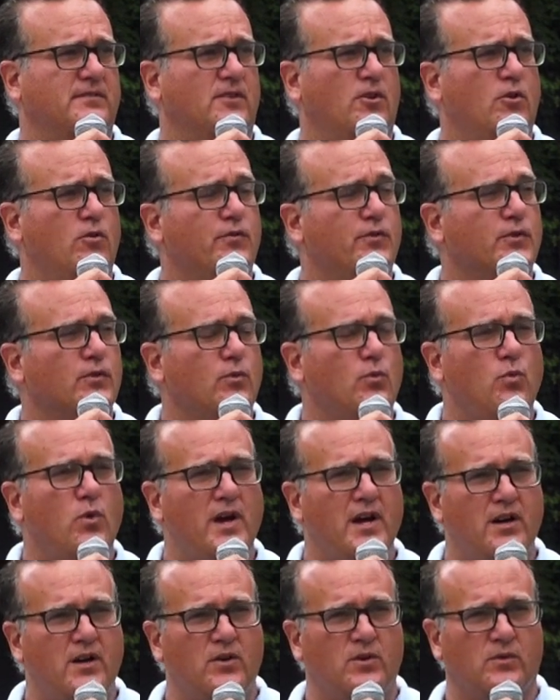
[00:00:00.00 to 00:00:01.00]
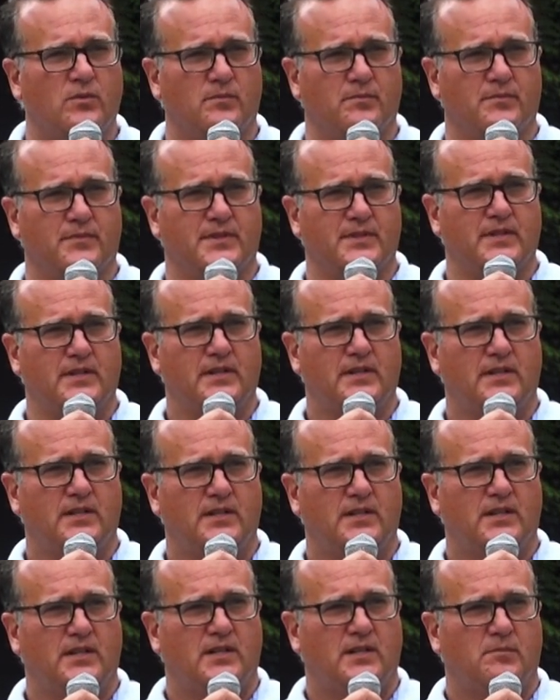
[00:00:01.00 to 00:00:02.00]
overwhelmed
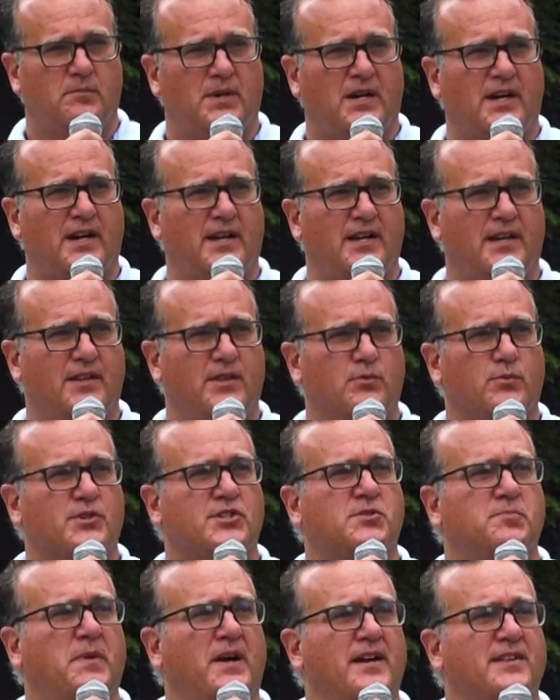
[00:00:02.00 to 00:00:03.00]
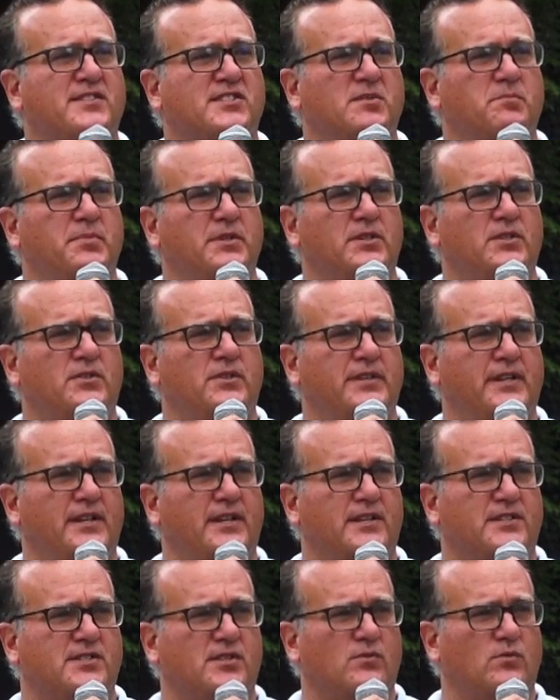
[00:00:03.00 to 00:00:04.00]
by the
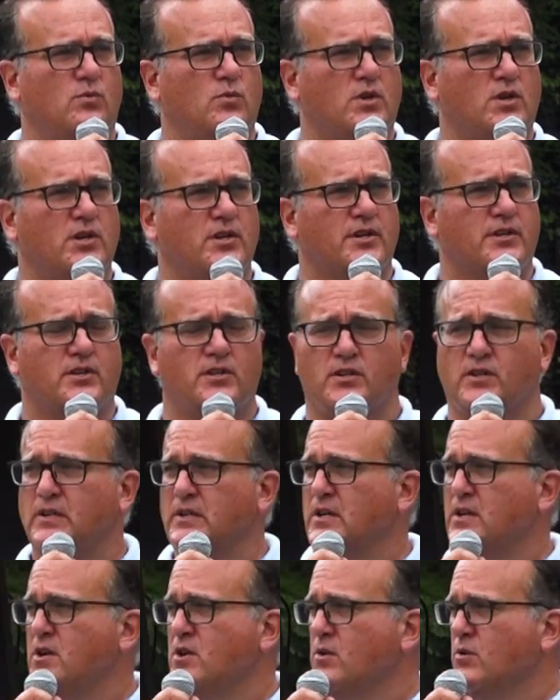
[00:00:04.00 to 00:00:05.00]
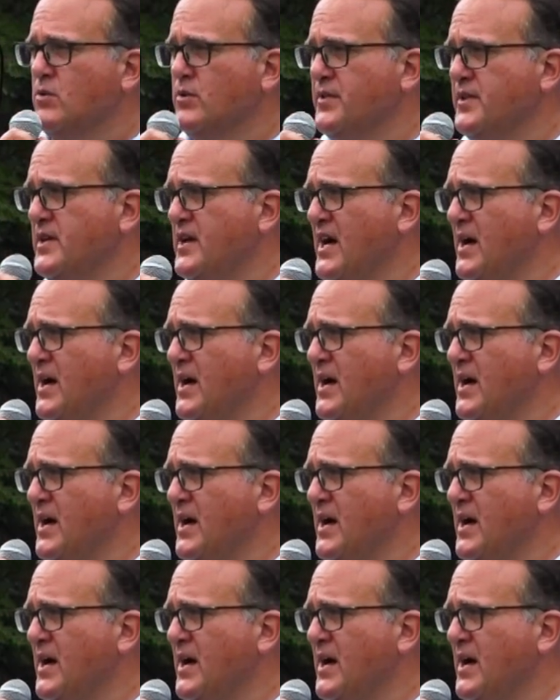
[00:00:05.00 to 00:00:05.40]
responsibilities at work or the